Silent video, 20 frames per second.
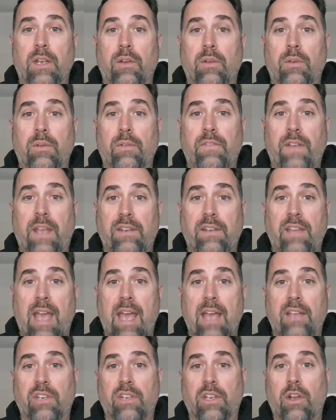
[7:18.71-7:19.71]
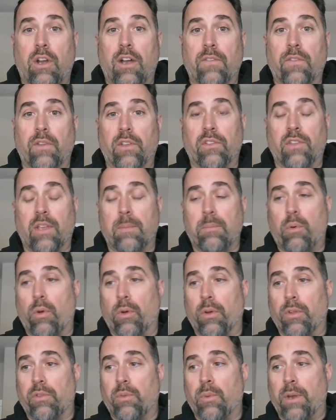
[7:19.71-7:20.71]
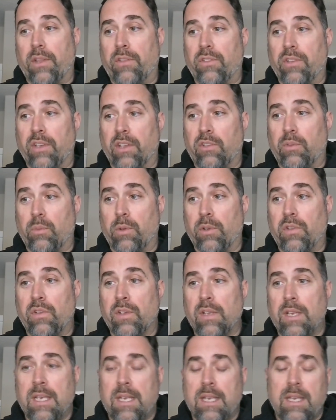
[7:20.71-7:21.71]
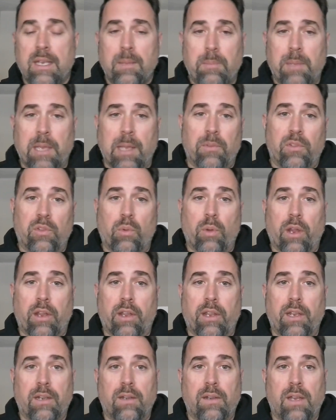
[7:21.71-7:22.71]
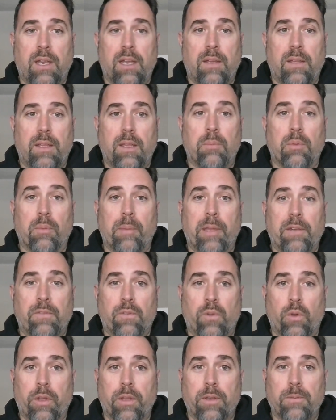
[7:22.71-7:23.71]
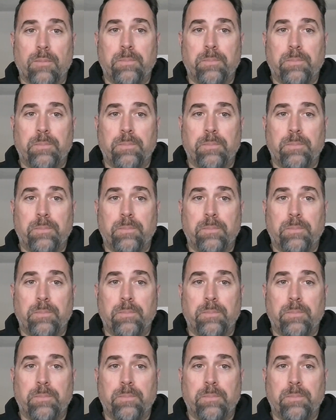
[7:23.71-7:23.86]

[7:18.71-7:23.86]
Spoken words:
fantastic offerings like Portal 26, which PM Square can implement for you.